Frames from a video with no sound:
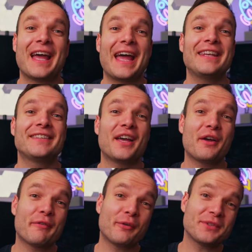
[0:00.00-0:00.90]
Enter
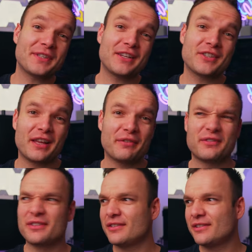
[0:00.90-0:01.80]
from stage left,
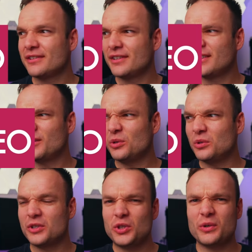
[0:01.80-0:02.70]

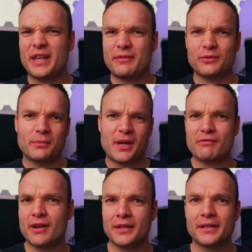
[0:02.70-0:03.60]
or your left or my
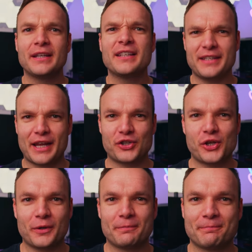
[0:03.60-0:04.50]
right,
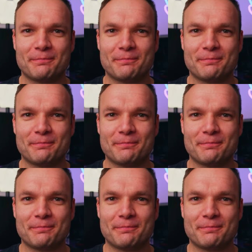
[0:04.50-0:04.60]
Diageo.